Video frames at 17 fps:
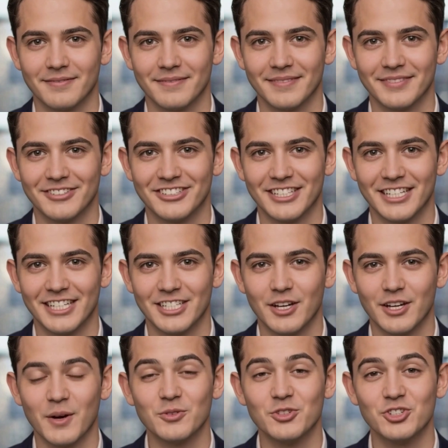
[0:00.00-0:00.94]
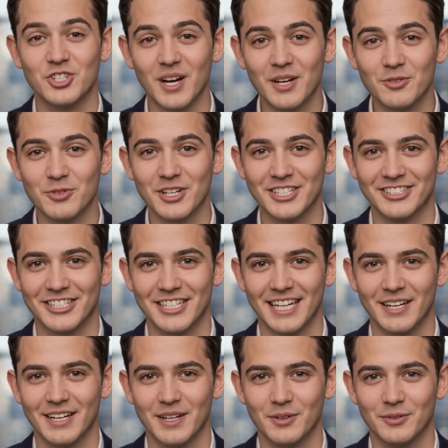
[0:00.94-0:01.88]
CEO John
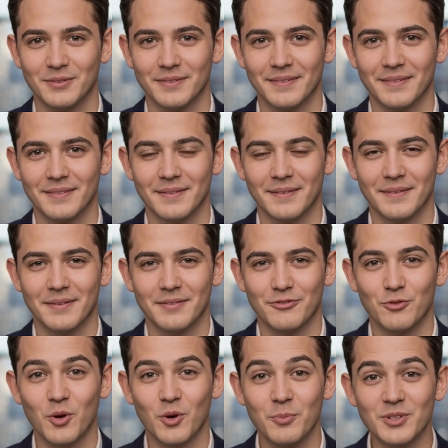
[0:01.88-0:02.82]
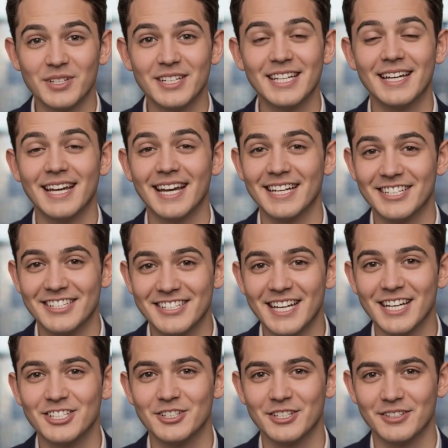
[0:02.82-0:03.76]
Riccitiello, former EA
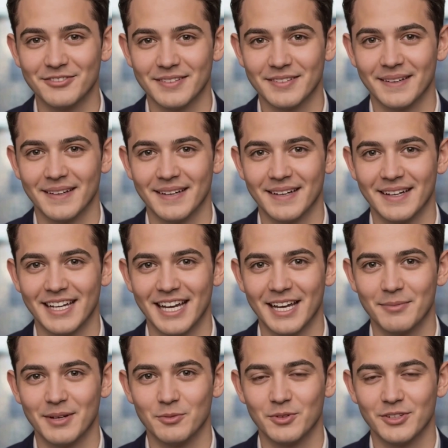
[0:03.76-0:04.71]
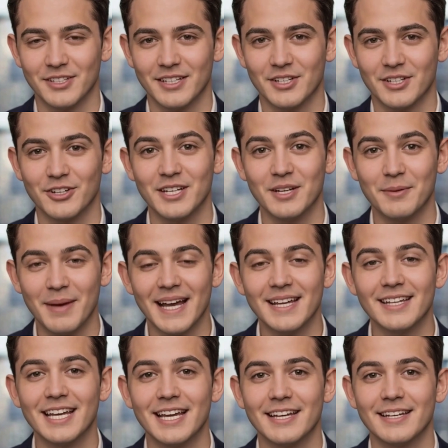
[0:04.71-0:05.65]
executive, came in with a clear
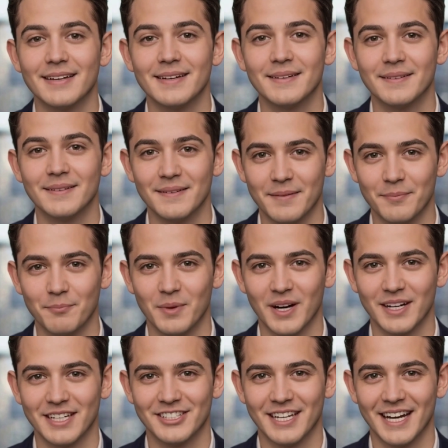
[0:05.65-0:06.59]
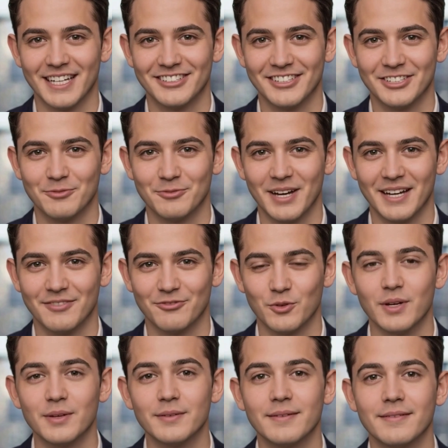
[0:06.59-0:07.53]
mandate: monetize this
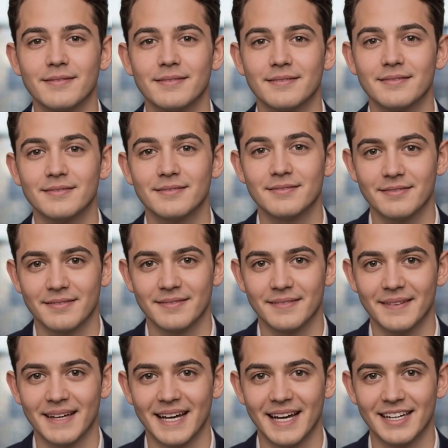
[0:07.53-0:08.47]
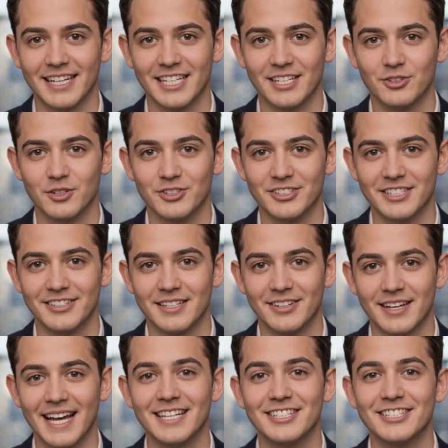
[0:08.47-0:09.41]
platform. And he looked at the
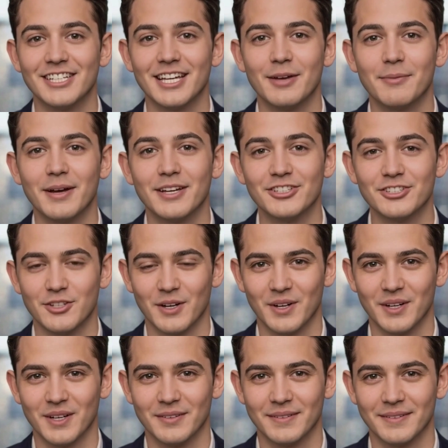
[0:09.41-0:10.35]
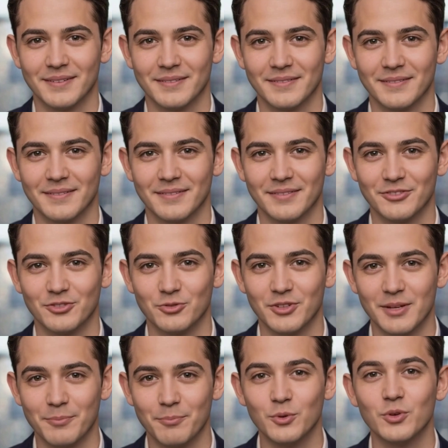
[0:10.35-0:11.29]
landscape and saw
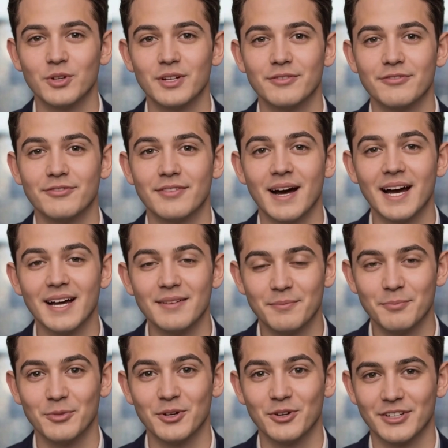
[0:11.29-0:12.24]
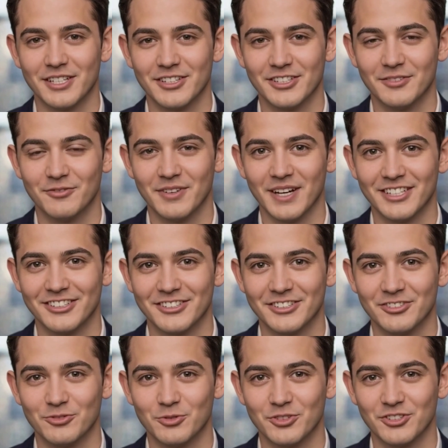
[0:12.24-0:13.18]
3.5 billion
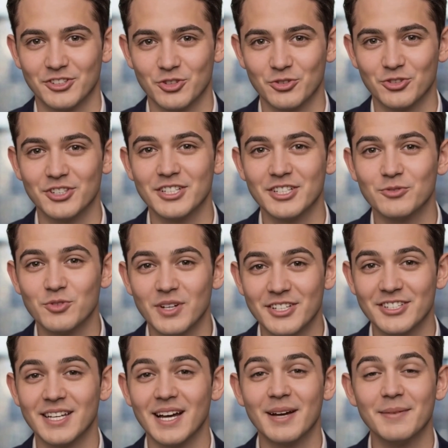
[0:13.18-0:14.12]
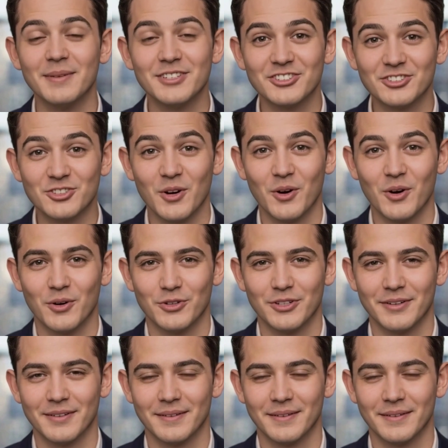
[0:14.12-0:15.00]
devices with Unity runtime installed.